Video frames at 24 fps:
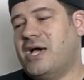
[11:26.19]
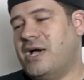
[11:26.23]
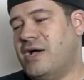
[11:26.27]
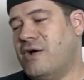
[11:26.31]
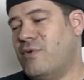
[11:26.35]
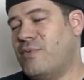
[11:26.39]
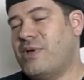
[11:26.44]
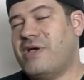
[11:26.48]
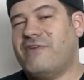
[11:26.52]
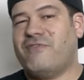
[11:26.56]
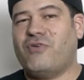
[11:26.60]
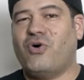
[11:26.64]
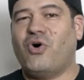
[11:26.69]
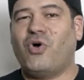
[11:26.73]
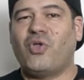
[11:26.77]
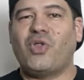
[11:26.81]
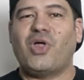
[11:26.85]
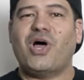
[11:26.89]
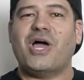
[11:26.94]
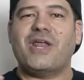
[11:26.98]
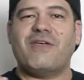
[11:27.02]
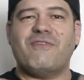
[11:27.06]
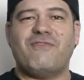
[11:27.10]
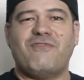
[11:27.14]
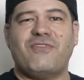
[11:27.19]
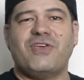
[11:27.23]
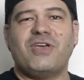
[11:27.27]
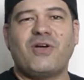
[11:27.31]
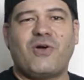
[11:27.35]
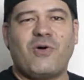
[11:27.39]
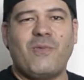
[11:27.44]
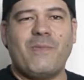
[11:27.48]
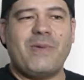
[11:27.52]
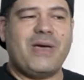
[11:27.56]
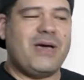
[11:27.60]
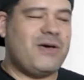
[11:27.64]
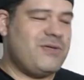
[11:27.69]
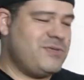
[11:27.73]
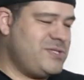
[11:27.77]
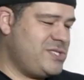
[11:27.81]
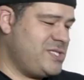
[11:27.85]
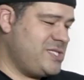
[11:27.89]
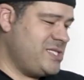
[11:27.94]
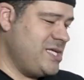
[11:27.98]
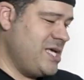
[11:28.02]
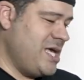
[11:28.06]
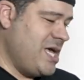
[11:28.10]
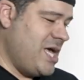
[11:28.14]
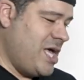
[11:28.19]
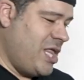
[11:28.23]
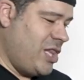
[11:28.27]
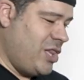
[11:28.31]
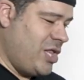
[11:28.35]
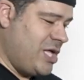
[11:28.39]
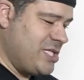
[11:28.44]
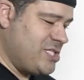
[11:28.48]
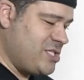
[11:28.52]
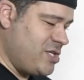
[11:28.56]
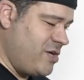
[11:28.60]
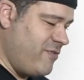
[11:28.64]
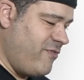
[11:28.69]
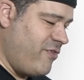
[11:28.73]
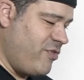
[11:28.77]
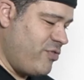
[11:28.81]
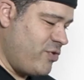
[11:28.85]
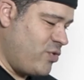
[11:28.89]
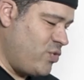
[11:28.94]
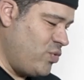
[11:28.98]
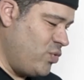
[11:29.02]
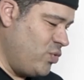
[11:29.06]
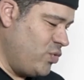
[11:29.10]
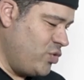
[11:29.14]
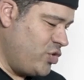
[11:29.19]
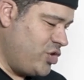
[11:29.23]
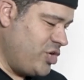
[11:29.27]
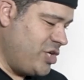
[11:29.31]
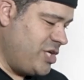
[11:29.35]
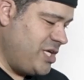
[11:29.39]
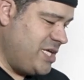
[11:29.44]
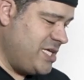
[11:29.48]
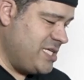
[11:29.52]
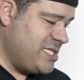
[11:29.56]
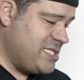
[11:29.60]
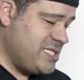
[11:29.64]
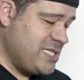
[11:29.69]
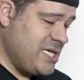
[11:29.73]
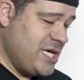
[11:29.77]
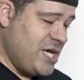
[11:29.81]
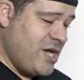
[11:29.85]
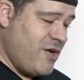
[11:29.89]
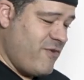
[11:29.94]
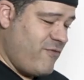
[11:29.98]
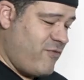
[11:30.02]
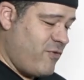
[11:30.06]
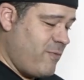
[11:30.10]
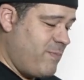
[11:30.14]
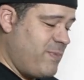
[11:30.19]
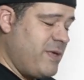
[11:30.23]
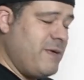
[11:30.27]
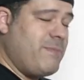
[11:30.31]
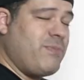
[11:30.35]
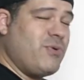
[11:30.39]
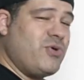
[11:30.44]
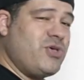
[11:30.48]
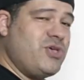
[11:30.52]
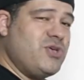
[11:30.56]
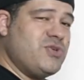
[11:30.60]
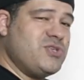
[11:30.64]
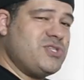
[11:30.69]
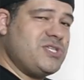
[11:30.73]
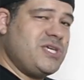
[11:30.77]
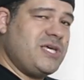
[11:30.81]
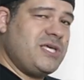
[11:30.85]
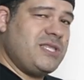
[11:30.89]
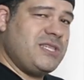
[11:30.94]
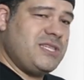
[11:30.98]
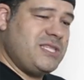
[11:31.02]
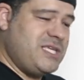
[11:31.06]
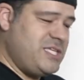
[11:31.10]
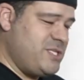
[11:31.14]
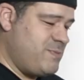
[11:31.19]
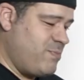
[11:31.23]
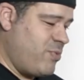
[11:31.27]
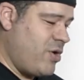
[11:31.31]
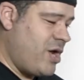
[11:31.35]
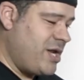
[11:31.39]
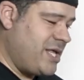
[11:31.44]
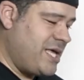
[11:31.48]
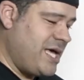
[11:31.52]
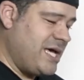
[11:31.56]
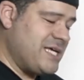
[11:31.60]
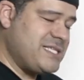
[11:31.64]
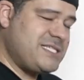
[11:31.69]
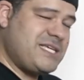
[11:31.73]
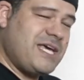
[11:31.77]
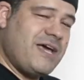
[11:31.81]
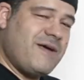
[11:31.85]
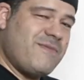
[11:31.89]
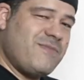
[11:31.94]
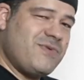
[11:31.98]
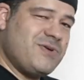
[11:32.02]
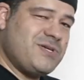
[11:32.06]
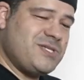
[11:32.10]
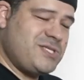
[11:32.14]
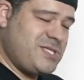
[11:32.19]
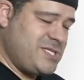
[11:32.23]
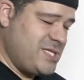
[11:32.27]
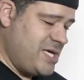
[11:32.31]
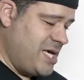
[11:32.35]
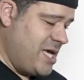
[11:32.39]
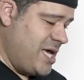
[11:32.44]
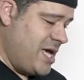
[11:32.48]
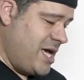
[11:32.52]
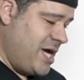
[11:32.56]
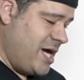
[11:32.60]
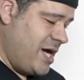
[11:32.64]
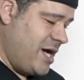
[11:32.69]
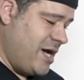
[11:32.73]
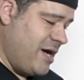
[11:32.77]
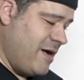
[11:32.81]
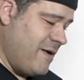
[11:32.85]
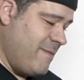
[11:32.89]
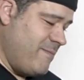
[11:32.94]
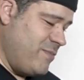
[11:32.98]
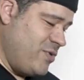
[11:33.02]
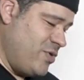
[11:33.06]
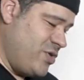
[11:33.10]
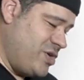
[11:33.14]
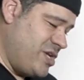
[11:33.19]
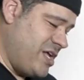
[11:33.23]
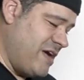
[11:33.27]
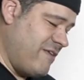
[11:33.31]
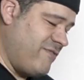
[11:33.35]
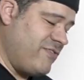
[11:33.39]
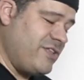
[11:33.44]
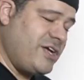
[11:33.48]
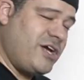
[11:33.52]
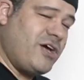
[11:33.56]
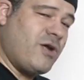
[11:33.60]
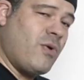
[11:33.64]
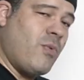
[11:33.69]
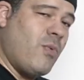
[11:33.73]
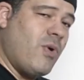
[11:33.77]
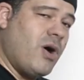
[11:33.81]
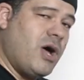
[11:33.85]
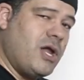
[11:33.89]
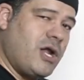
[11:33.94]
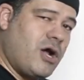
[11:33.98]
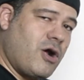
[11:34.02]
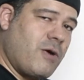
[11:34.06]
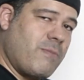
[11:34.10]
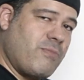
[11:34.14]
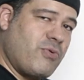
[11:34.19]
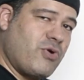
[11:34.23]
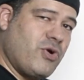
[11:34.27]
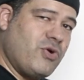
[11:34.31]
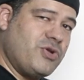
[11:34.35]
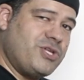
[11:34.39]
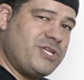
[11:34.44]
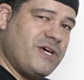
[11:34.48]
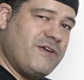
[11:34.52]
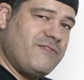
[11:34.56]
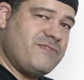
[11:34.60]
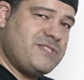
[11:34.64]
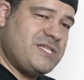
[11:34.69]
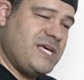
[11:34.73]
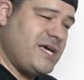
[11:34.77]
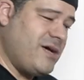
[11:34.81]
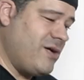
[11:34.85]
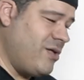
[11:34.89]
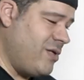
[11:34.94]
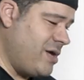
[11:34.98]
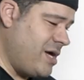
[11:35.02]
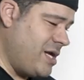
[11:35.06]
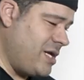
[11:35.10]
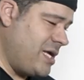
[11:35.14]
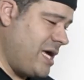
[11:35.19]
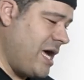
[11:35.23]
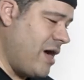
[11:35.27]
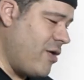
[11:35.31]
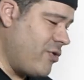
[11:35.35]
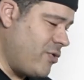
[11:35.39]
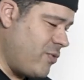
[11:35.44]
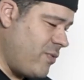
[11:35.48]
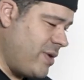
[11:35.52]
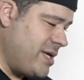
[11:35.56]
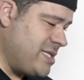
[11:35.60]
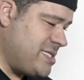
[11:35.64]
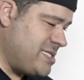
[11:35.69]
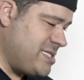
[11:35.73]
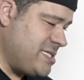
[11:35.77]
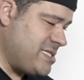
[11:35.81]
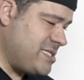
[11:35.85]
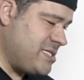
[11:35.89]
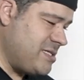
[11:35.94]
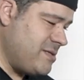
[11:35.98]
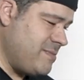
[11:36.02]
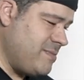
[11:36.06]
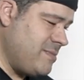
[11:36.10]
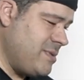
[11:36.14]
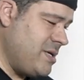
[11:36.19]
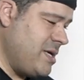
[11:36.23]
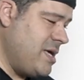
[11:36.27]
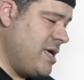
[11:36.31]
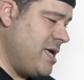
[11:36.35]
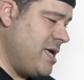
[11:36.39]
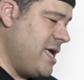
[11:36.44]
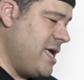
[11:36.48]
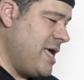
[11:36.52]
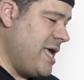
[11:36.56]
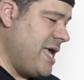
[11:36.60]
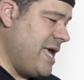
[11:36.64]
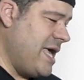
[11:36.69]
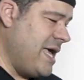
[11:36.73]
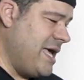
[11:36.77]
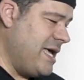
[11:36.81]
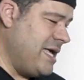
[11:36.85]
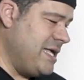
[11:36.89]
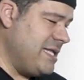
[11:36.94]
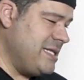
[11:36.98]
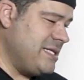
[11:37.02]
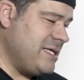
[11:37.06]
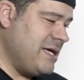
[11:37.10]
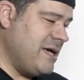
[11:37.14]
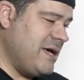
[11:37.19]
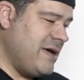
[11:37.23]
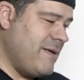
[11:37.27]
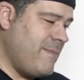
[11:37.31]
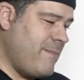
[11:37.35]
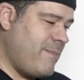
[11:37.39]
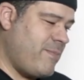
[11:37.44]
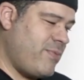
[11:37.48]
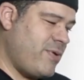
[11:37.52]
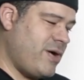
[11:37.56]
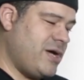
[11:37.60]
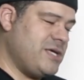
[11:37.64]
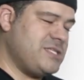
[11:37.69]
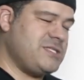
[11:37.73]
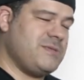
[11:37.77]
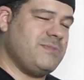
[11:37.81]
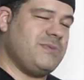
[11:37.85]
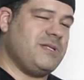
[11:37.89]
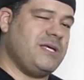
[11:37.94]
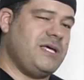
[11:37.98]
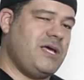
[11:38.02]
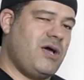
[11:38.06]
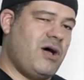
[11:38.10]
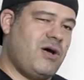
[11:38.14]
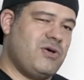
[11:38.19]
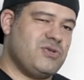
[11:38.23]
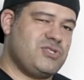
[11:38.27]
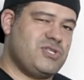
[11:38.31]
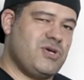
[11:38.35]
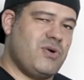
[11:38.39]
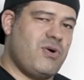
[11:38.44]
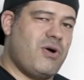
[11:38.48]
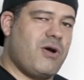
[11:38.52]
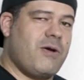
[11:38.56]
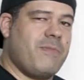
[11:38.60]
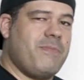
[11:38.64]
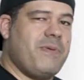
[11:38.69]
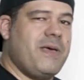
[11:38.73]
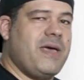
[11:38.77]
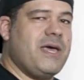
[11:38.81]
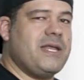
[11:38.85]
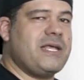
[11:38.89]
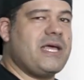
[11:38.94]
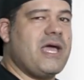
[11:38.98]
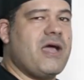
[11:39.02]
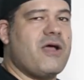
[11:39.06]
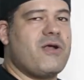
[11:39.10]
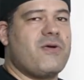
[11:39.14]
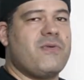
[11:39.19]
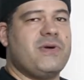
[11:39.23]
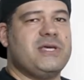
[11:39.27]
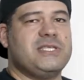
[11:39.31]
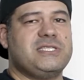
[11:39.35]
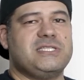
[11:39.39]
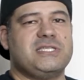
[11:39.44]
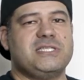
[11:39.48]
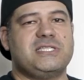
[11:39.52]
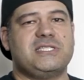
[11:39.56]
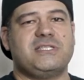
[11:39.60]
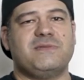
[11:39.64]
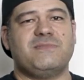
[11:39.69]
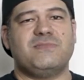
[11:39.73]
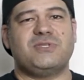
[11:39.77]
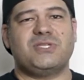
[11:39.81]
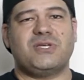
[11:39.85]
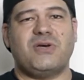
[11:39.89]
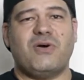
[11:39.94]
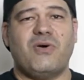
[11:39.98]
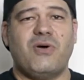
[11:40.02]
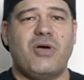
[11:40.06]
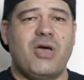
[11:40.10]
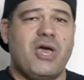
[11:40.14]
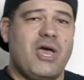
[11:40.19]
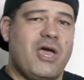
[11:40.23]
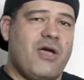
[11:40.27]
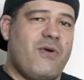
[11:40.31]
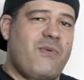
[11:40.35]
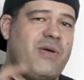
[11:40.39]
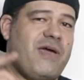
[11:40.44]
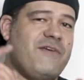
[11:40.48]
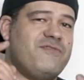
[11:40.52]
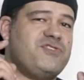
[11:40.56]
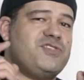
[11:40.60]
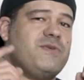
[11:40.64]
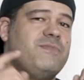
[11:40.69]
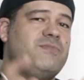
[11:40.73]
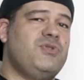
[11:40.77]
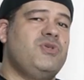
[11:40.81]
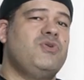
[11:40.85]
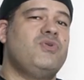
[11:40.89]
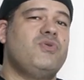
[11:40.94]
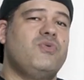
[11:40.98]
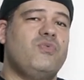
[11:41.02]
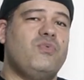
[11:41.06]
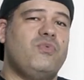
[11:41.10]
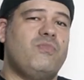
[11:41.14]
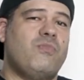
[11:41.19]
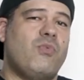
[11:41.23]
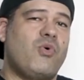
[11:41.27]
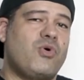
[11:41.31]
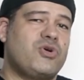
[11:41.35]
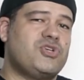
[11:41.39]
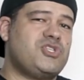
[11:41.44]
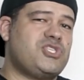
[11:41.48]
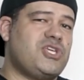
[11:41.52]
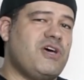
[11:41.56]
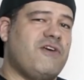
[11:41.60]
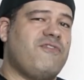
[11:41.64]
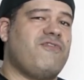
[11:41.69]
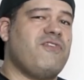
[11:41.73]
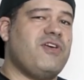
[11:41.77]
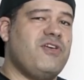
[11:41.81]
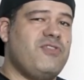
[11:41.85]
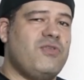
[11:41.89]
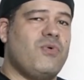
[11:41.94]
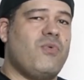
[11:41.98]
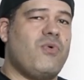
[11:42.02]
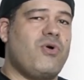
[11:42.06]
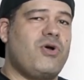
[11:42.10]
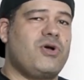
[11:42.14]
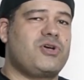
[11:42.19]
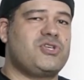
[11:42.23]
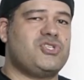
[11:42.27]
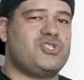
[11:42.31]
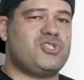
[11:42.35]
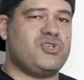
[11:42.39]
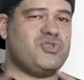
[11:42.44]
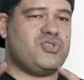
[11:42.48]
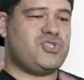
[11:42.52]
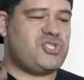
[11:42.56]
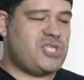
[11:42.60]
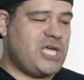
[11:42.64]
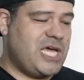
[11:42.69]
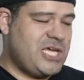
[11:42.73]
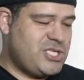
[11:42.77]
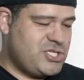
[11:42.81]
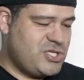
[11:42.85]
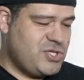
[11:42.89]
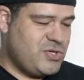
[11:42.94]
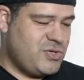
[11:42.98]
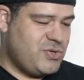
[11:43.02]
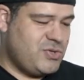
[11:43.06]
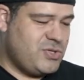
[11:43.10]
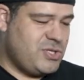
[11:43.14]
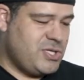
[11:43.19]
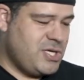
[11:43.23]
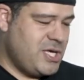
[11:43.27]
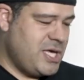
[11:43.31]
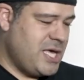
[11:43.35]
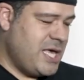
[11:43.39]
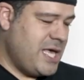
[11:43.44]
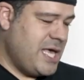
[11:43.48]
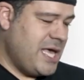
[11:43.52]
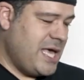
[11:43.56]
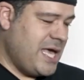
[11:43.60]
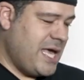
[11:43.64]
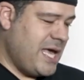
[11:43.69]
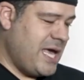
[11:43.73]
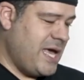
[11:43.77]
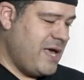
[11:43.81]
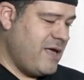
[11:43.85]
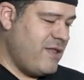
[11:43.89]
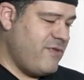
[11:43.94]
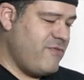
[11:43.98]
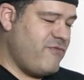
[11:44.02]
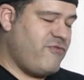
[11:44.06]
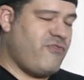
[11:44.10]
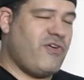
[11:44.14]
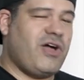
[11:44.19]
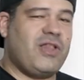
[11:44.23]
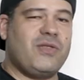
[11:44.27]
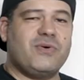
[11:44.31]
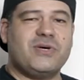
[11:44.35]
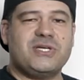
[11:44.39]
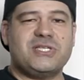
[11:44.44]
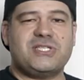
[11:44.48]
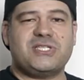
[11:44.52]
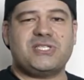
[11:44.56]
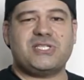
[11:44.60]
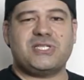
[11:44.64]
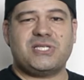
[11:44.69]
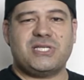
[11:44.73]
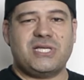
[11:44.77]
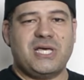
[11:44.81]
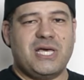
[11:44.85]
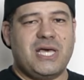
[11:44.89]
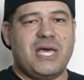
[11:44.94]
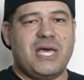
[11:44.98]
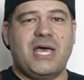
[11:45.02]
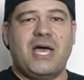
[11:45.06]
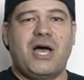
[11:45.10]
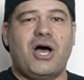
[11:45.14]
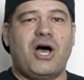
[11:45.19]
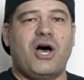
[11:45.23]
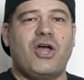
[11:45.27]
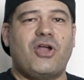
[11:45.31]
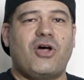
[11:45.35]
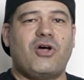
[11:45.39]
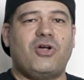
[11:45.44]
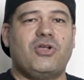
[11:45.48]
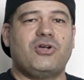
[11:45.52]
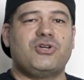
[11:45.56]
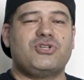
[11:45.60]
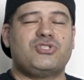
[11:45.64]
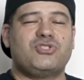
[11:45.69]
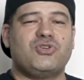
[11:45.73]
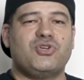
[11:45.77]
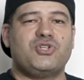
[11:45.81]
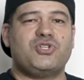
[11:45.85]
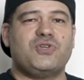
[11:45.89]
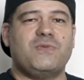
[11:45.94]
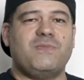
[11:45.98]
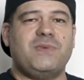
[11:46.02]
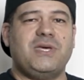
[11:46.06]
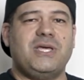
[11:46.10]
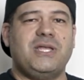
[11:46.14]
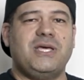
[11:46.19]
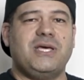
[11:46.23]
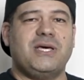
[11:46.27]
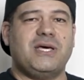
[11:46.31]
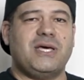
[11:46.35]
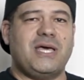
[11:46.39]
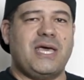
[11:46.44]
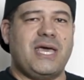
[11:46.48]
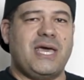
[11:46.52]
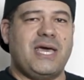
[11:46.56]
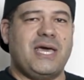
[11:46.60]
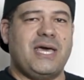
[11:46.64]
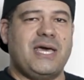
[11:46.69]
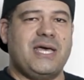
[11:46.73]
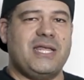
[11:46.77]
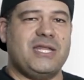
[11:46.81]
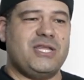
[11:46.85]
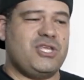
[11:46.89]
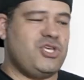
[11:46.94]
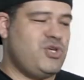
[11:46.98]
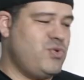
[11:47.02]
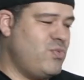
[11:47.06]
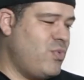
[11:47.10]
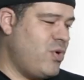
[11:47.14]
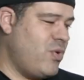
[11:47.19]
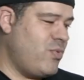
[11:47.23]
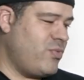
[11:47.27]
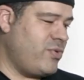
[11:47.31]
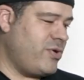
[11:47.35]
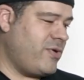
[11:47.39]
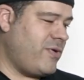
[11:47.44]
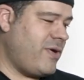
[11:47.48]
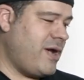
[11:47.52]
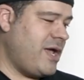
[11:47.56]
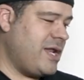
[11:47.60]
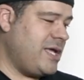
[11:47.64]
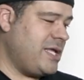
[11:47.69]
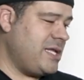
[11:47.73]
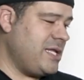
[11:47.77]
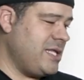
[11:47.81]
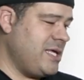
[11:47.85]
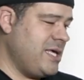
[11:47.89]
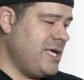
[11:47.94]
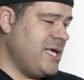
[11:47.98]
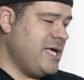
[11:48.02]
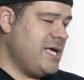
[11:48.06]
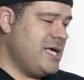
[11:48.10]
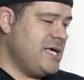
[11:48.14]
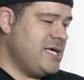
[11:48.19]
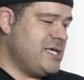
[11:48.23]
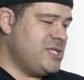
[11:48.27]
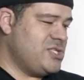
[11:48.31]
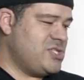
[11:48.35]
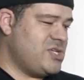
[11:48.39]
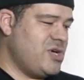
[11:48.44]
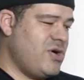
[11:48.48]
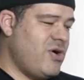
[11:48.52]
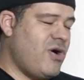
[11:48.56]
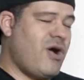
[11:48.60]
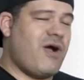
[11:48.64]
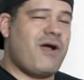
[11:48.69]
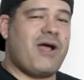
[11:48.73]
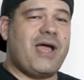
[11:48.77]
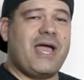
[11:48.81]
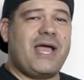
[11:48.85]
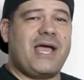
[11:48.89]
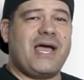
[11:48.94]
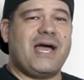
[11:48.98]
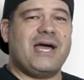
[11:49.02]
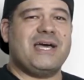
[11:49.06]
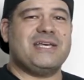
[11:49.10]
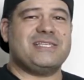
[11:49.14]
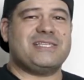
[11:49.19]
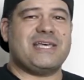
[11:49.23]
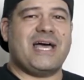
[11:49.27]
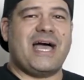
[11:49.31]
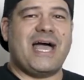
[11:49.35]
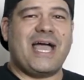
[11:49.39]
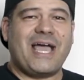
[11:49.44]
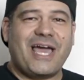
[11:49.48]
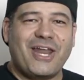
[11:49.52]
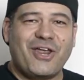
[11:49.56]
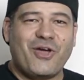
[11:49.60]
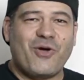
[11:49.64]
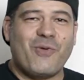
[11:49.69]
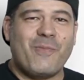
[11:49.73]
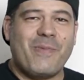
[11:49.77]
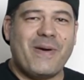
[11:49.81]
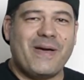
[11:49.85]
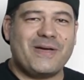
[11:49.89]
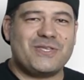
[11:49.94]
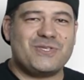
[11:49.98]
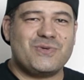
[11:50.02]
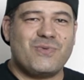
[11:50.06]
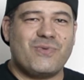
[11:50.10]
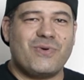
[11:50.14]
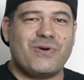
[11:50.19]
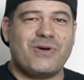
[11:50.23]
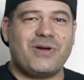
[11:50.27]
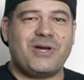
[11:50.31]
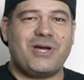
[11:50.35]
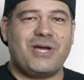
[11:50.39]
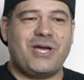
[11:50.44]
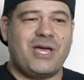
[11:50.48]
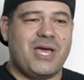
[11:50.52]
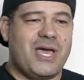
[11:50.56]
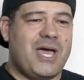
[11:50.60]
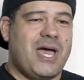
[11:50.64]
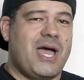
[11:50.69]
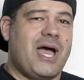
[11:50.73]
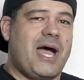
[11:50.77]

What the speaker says: We have a whole line of vehicle mounts, lots of other cool goodies. For people using these broadcast cameras, you're definitely going to want our Pro Dovetail and Counterweight system, and possibly also our Pan Counterweight system. So we have some new, more stuff in the works, so stay tuned and follow us on all our social media, and you won't regret it. So, all right, guys, I got to go back to work.